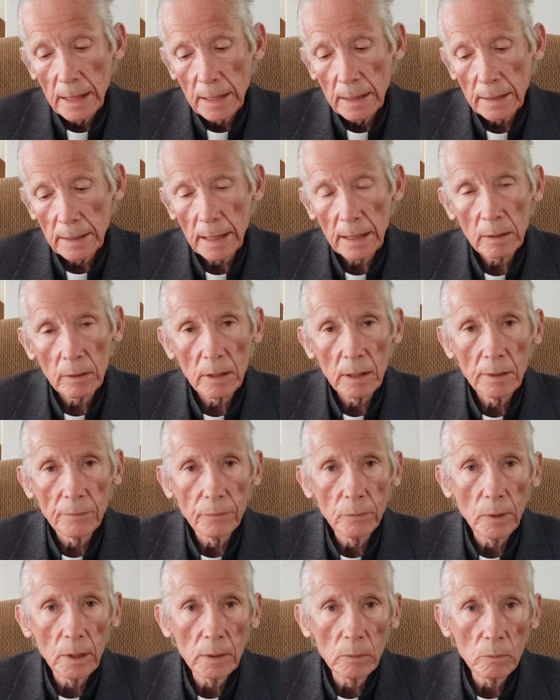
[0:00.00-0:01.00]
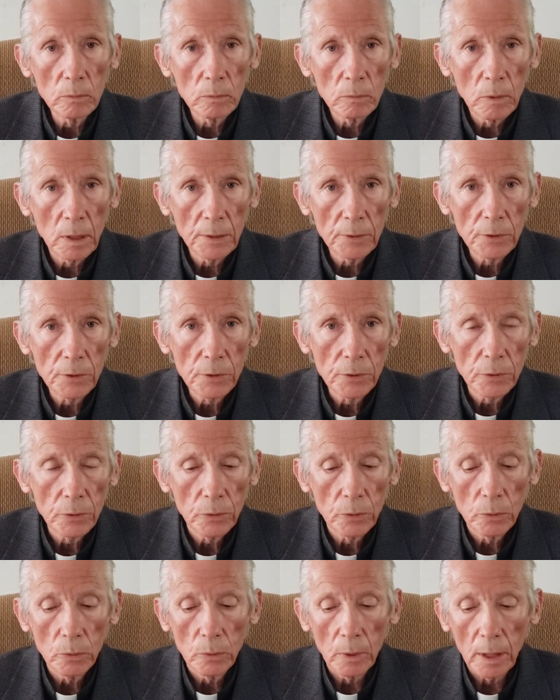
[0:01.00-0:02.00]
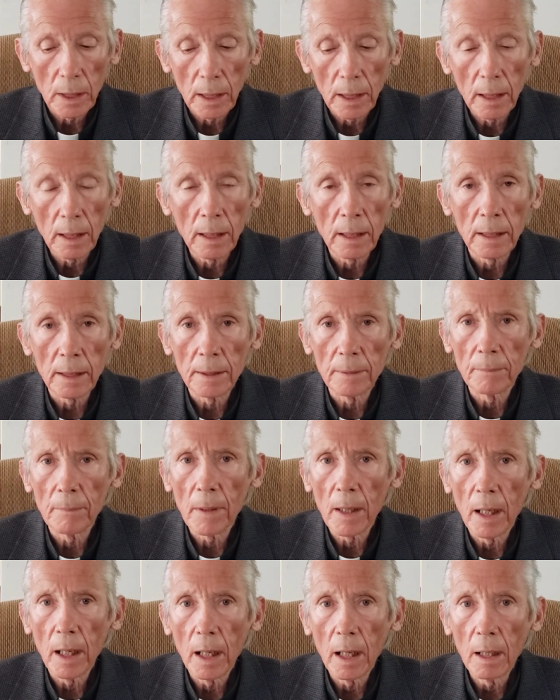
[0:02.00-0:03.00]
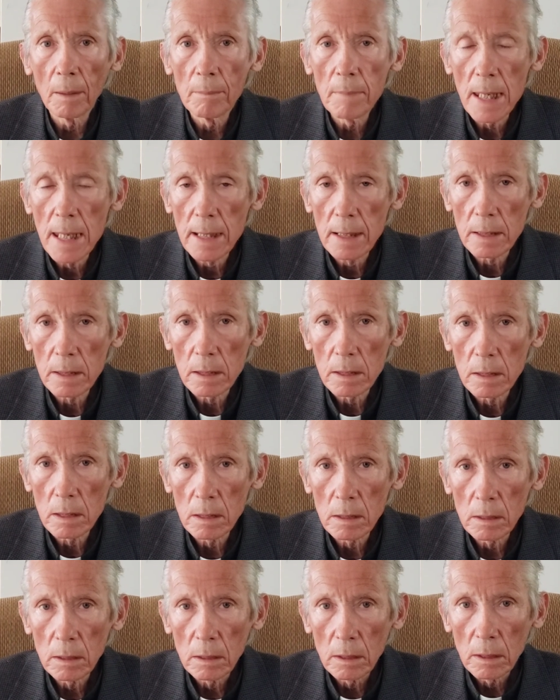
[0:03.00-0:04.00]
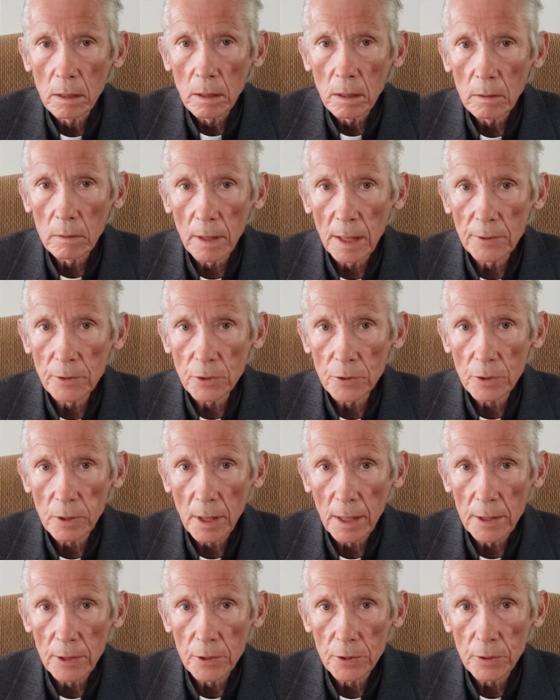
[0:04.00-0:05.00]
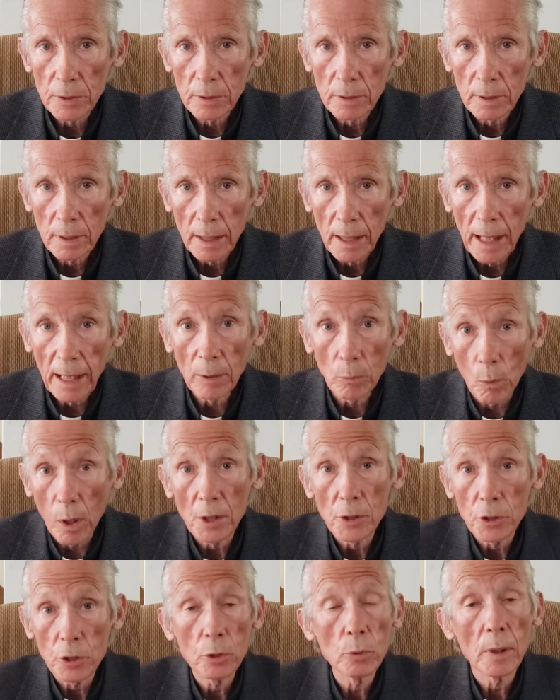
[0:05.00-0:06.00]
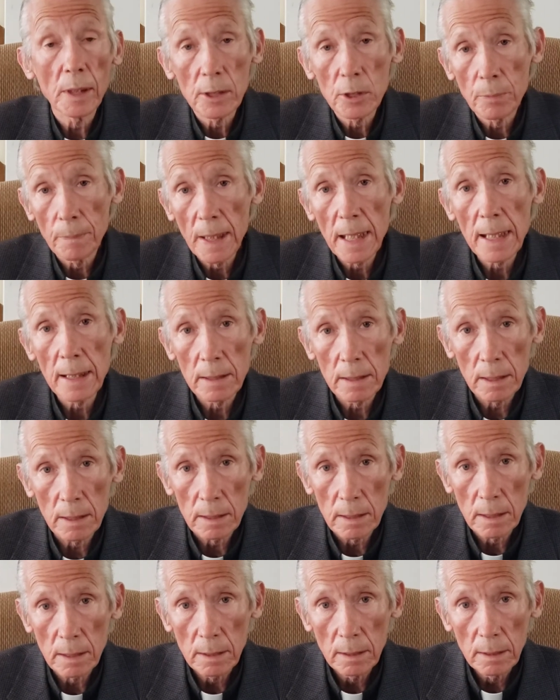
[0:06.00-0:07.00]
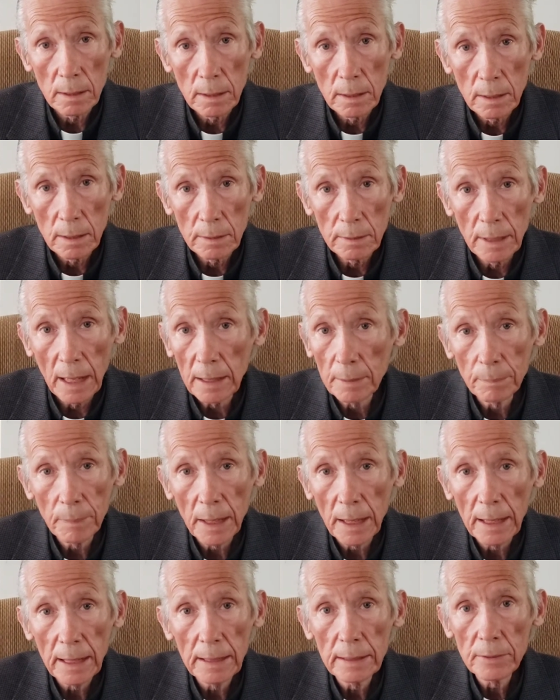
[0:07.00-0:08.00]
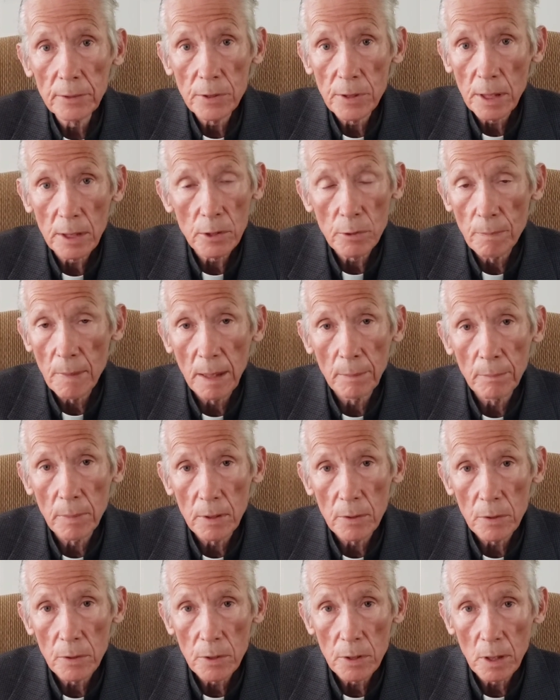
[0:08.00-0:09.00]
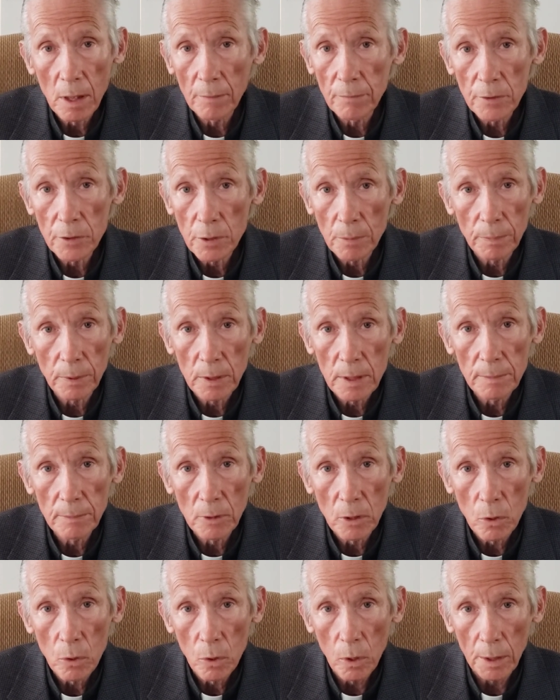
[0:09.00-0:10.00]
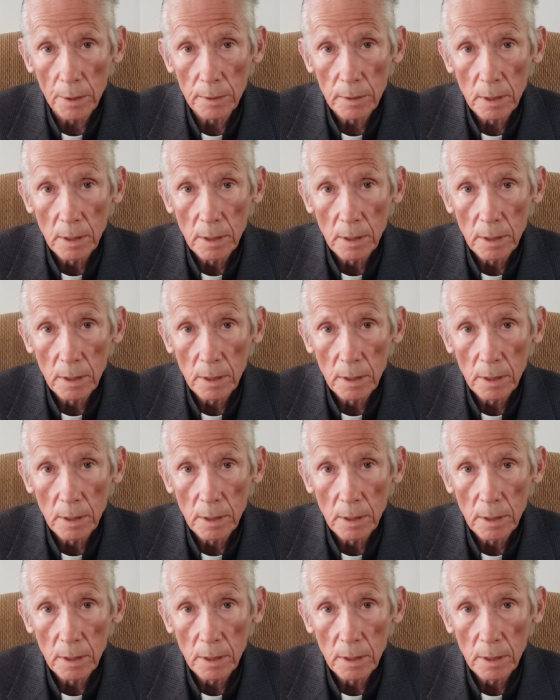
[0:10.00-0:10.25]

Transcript: Now, if one wants to amend legislation and wants to expand it, not by 6 members of the Supreme Court,